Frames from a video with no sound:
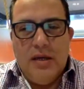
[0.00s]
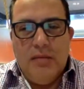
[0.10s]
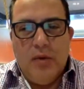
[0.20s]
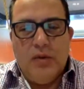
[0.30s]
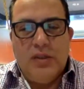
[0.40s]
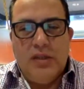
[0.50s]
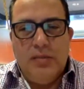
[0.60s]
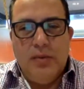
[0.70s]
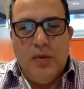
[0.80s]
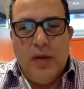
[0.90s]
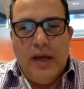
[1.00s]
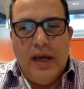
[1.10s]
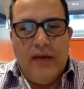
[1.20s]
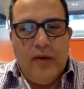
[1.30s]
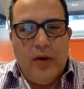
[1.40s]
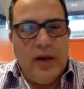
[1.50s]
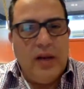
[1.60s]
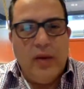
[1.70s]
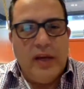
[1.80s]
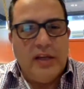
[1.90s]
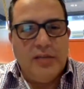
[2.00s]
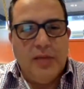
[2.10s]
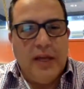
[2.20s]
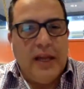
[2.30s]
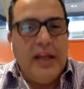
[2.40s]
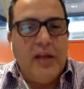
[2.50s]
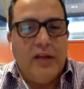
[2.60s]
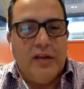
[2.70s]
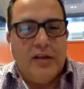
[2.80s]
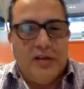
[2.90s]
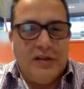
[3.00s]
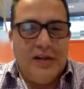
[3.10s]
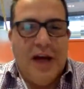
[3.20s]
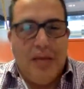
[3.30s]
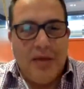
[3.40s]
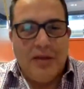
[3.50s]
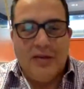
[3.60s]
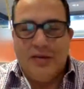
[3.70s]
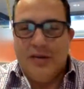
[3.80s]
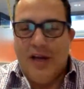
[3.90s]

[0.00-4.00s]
most simple way I've heard anyone explain any of these topics,